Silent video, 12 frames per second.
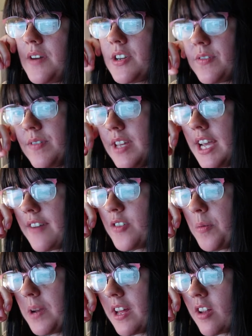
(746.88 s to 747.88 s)
I don't really have
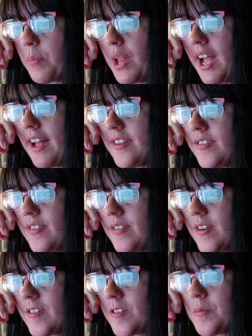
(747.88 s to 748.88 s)
too many other plans for the
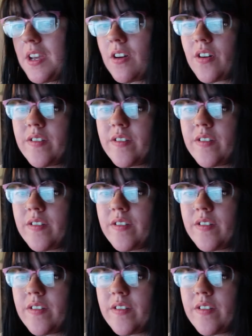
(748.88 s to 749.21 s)
rest of the week.